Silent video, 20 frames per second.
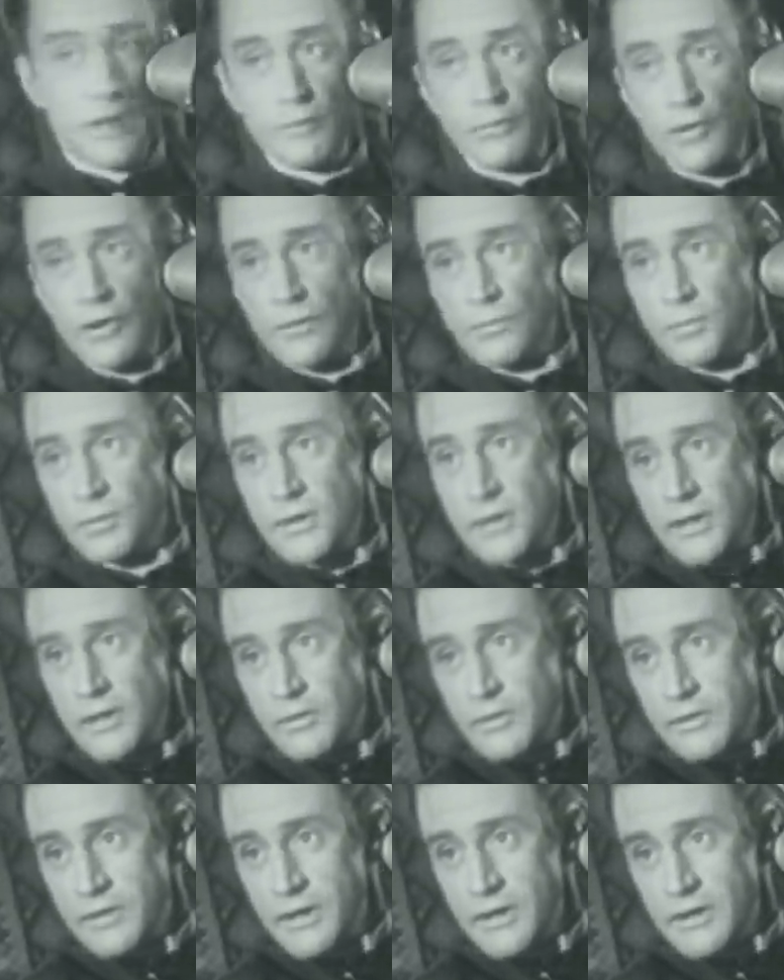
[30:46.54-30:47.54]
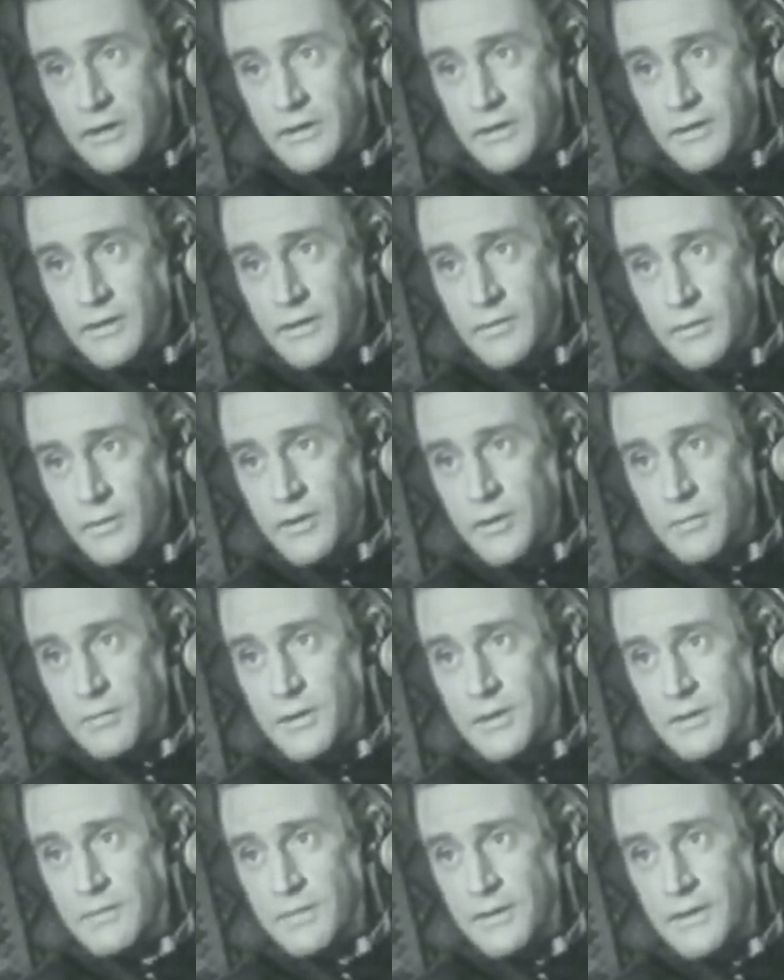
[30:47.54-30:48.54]
films made in France.
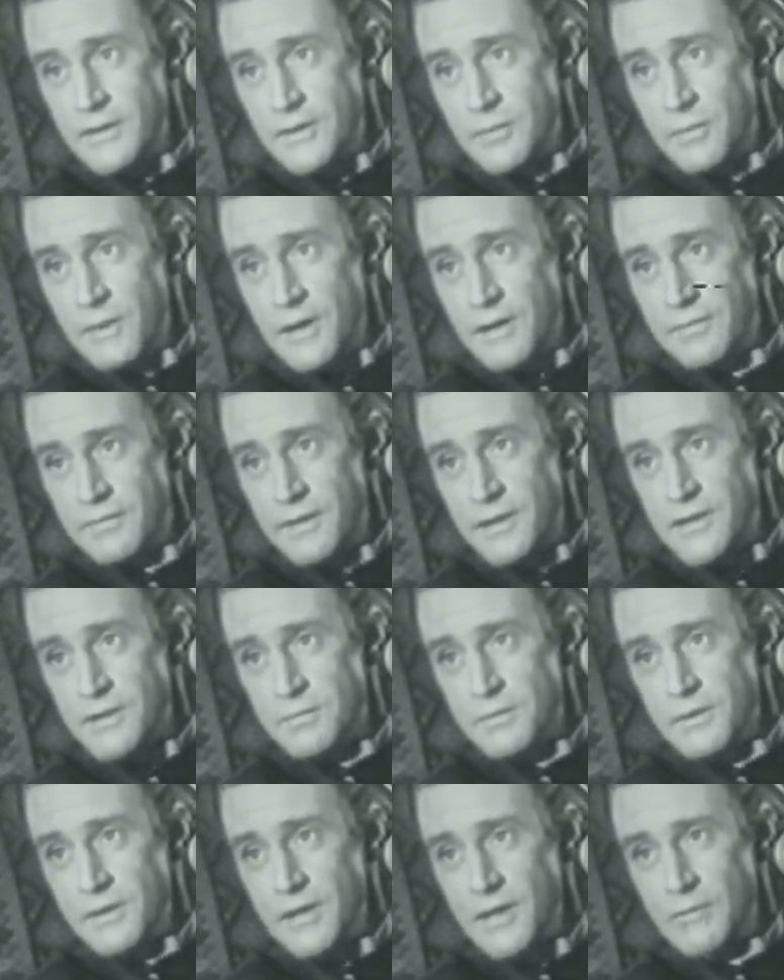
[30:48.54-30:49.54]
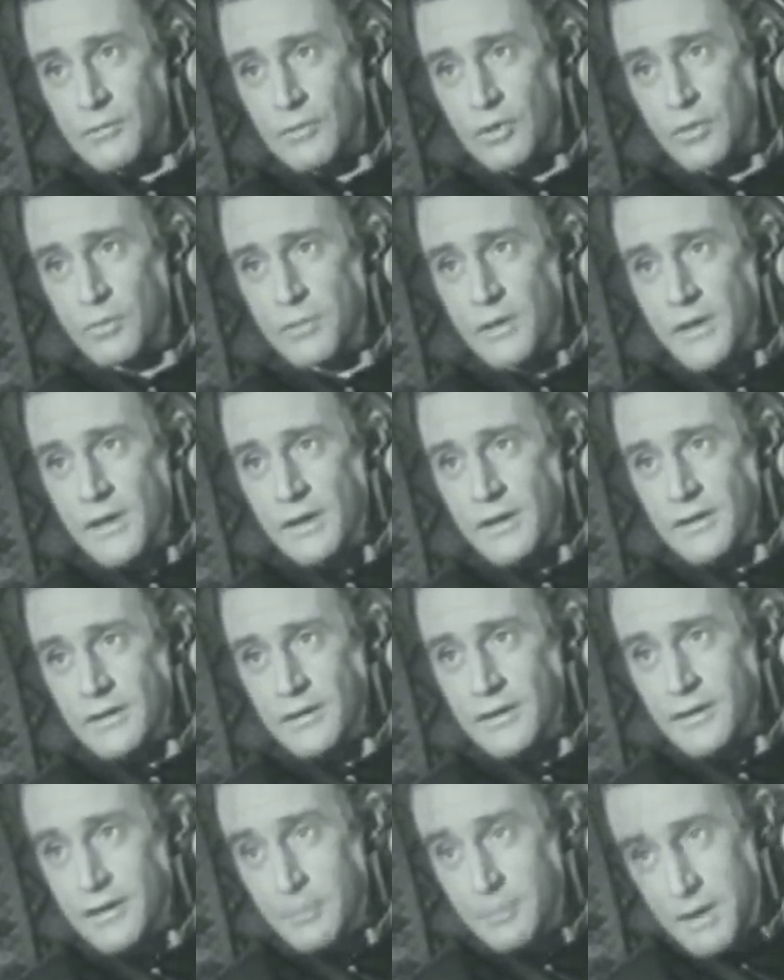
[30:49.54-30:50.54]
The son of screen
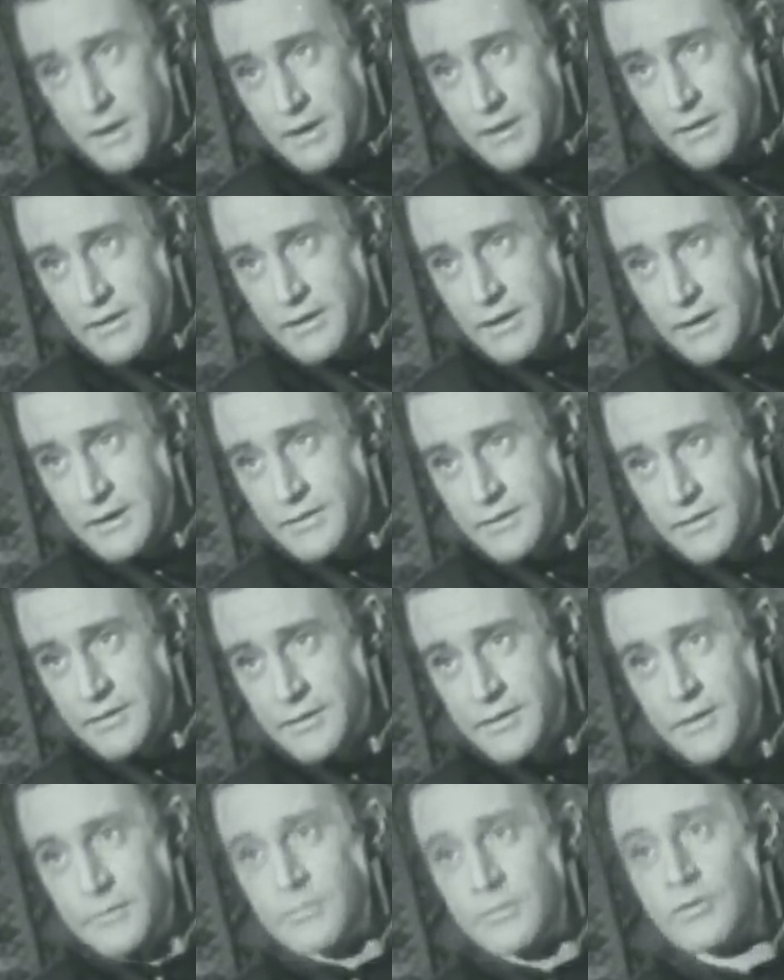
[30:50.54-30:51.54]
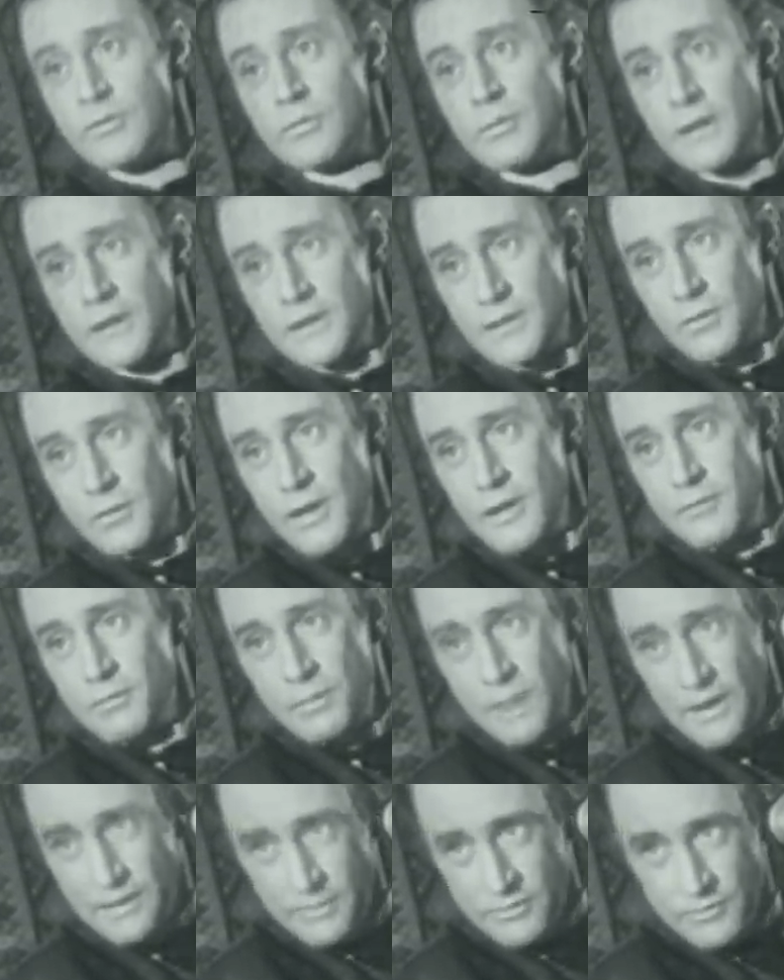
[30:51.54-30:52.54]
immortal Leslie Howard, he was one
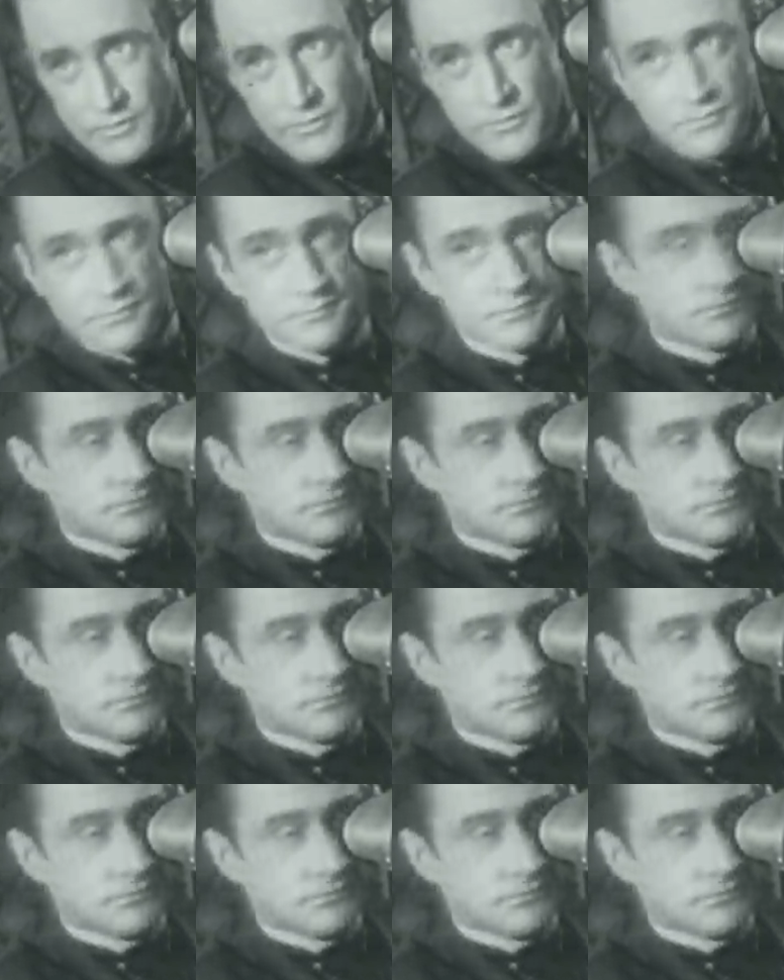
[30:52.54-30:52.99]
of the youngest to